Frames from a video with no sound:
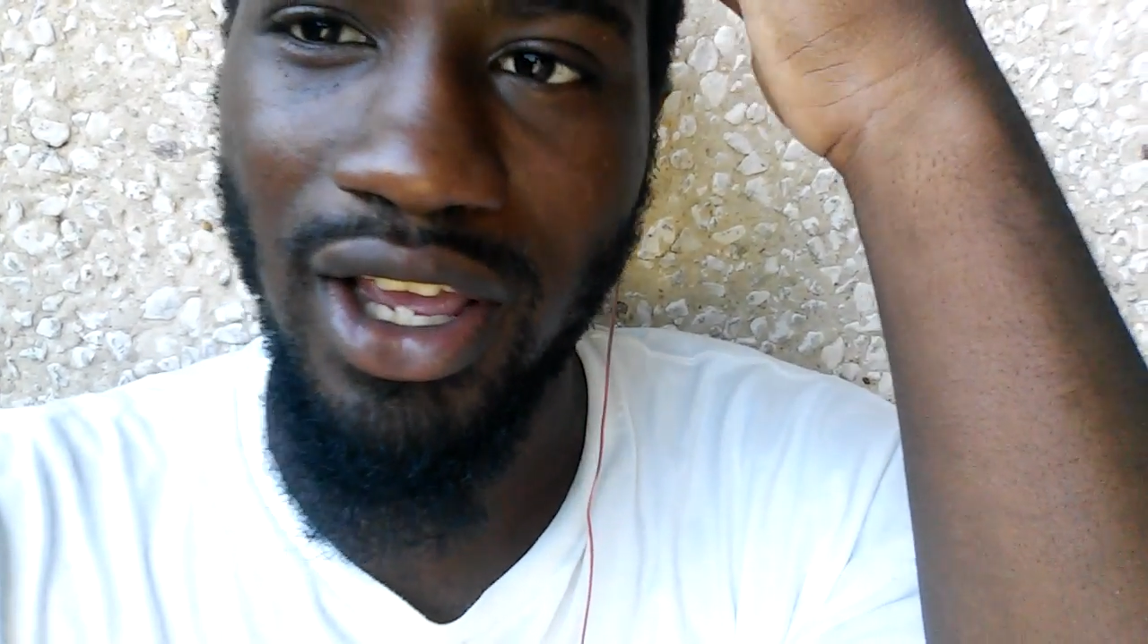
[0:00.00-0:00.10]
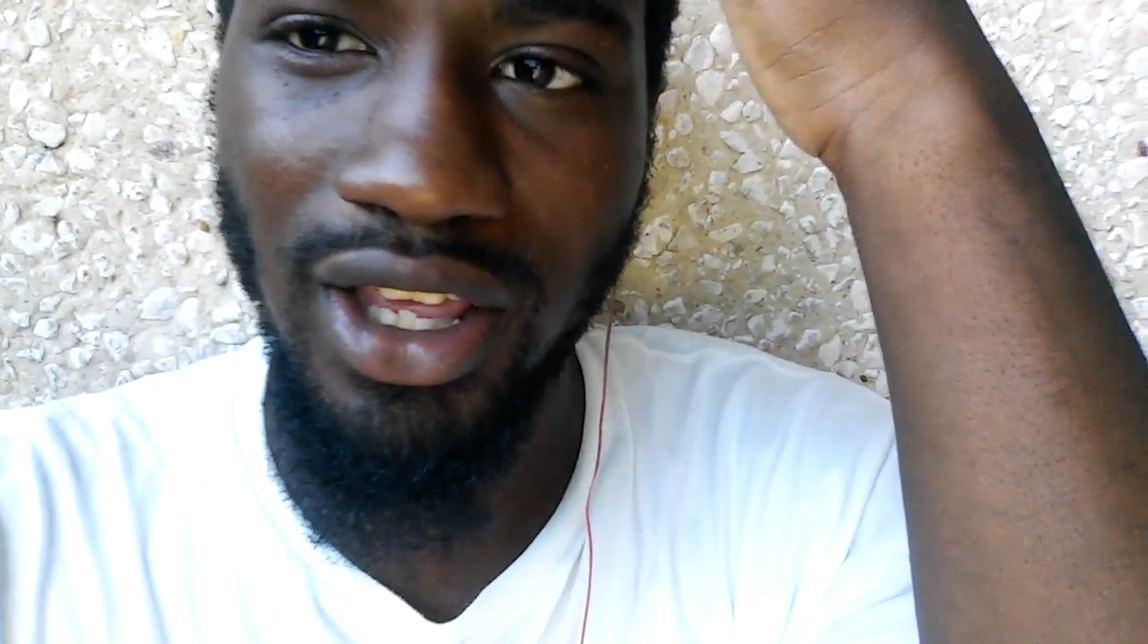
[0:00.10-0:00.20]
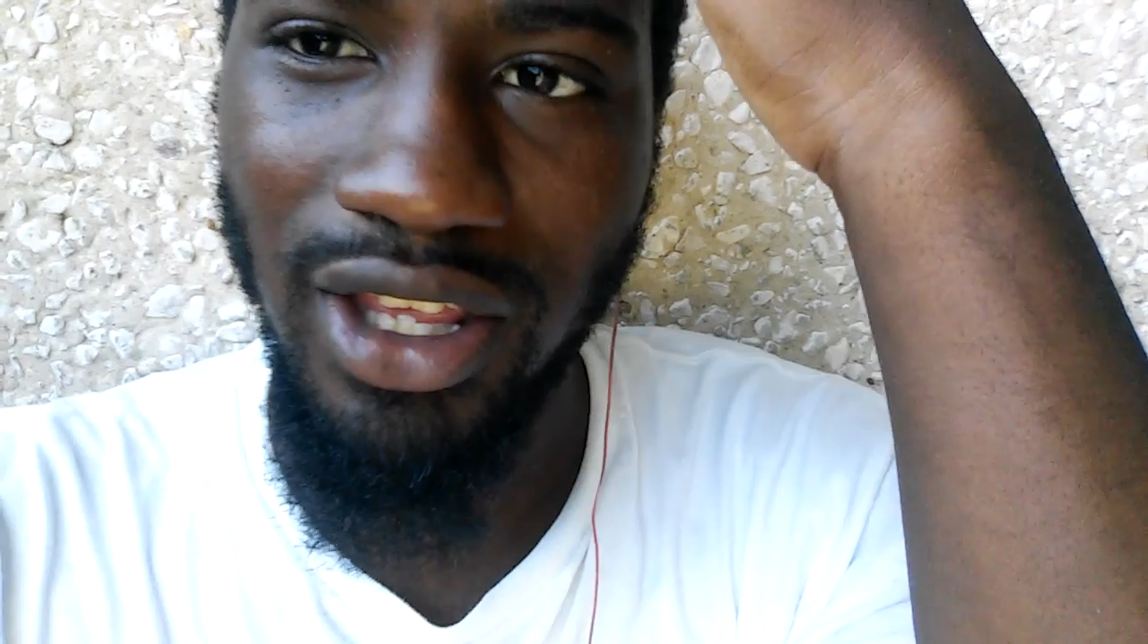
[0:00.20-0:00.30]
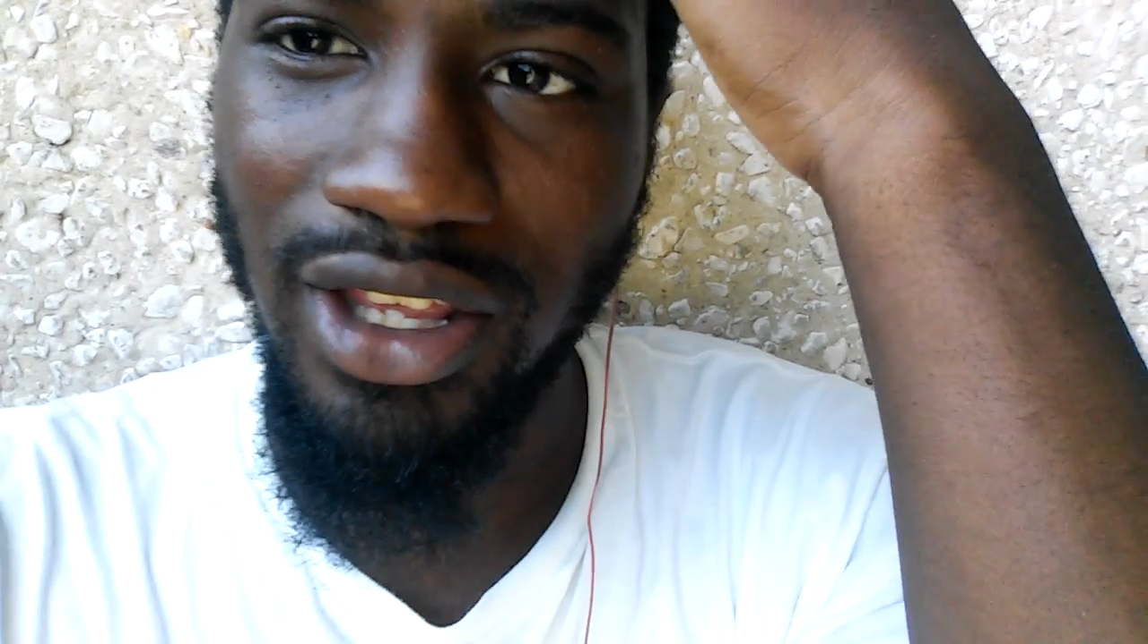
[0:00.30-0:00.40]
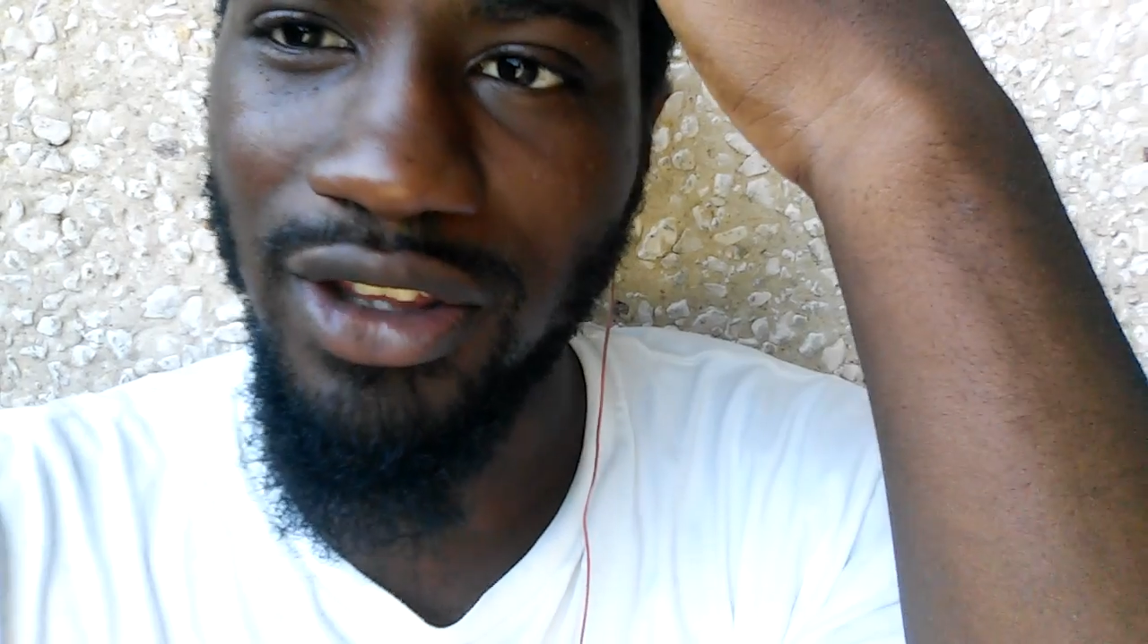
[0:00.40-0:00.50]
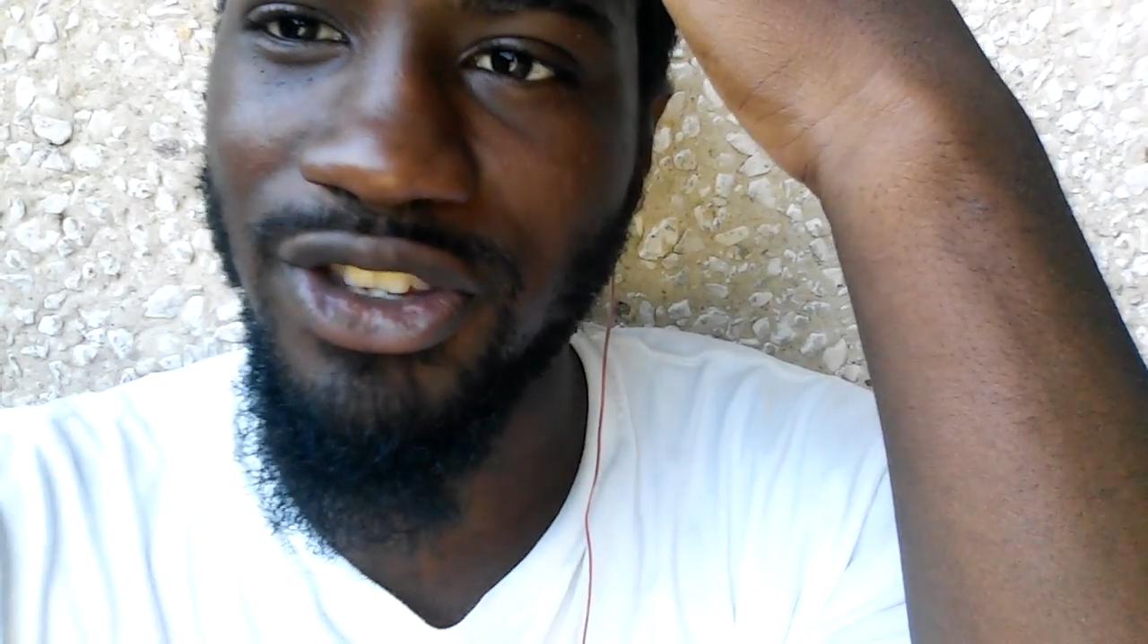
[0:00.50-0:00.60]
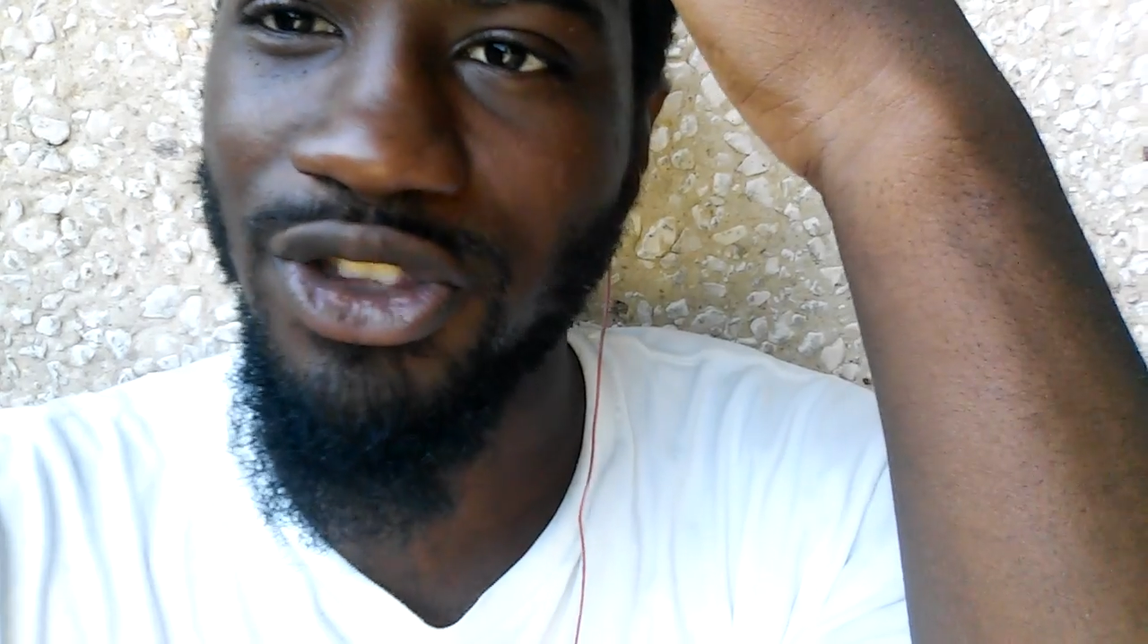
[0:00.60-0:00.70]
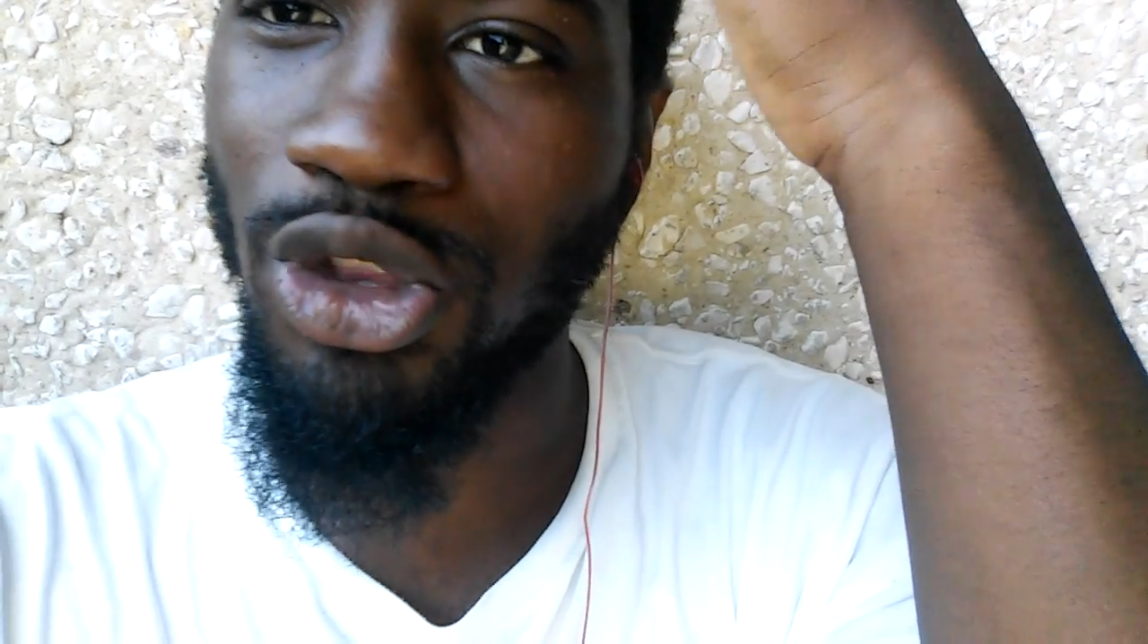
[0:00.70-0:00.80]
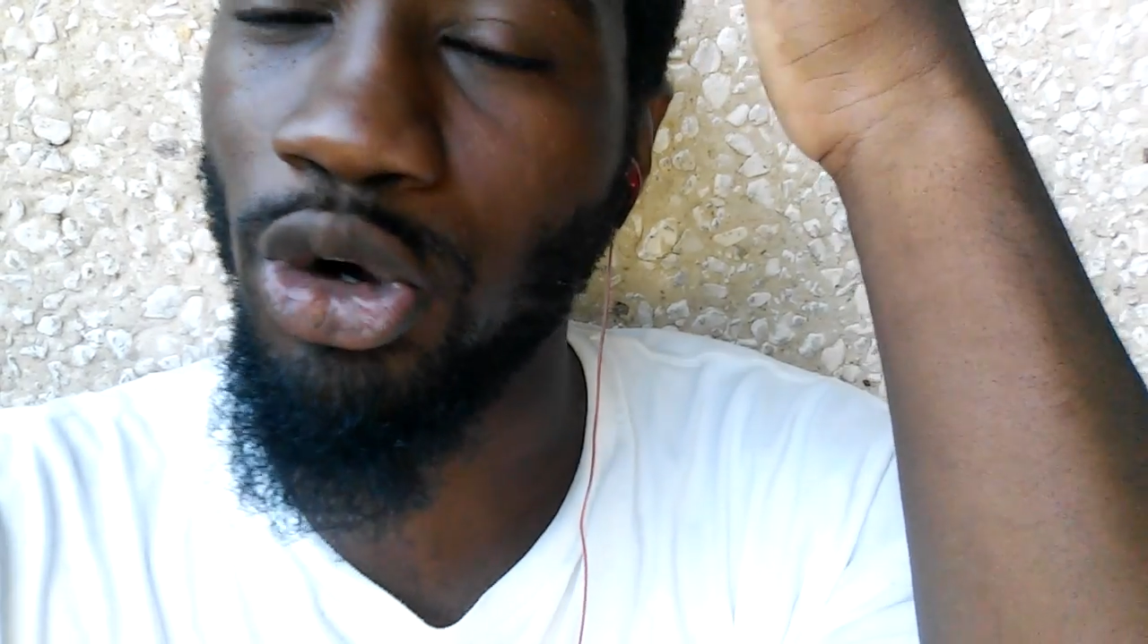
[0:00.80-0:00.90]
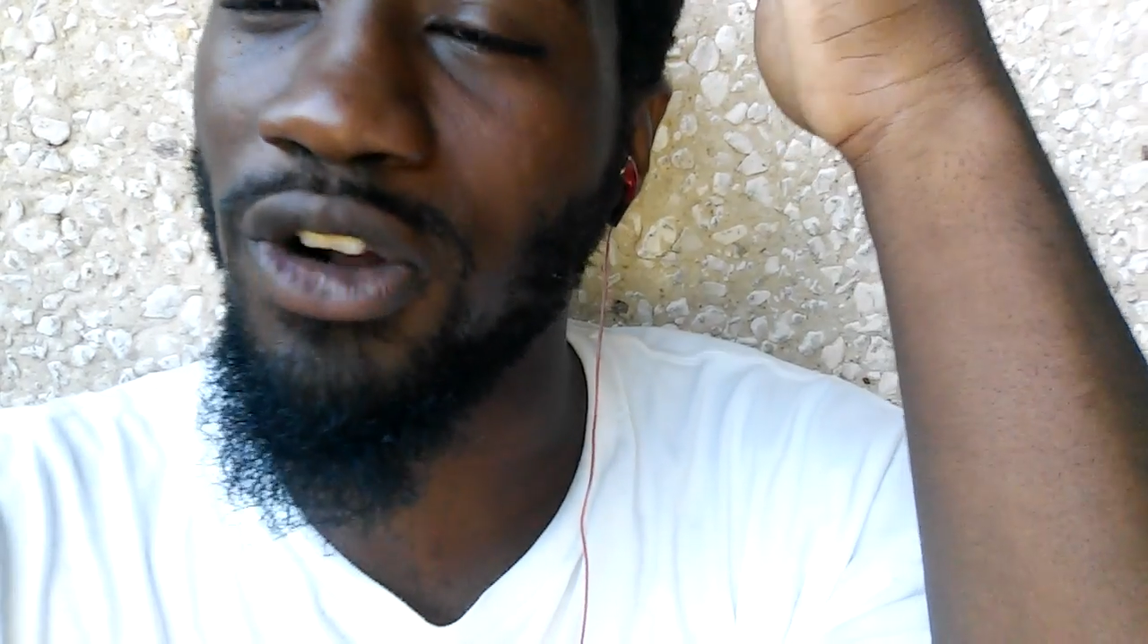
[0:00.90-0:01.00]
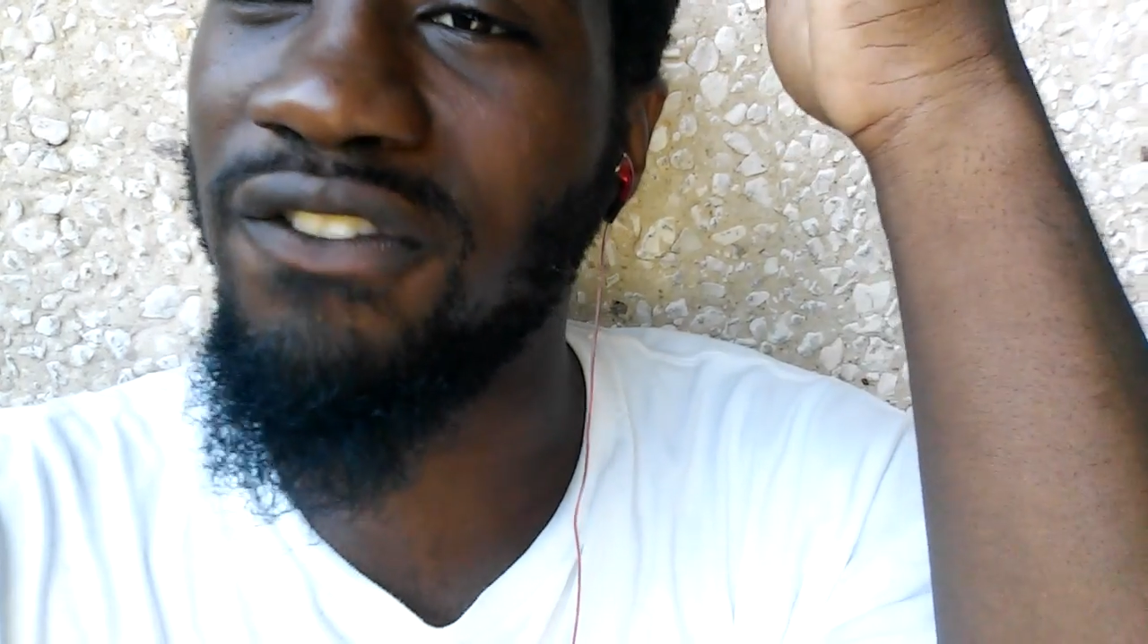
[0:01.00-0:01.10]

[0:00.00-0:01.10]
And he stole